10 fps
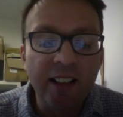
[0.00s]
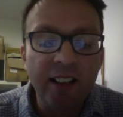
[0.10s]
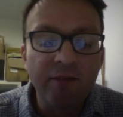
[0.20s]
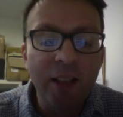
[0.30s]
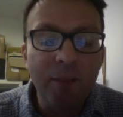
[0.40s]

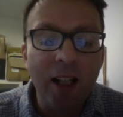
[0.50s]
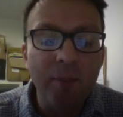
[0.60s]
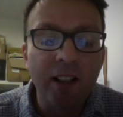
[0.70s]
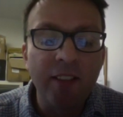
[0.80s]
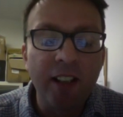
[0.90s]
it's really bad
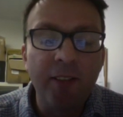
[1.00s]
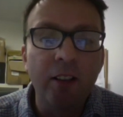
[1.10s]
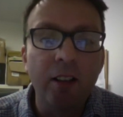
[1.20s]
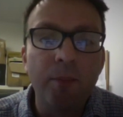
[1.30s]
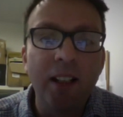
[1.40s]
because they feel
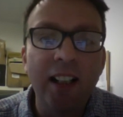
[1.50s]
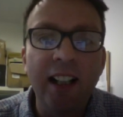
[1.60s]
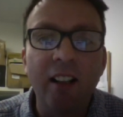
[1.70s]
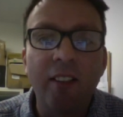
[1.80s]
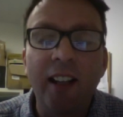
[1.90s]
completely
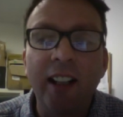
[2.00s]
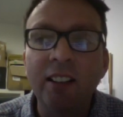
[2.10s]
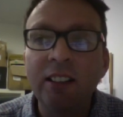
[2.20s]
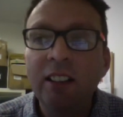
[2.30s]
healthy.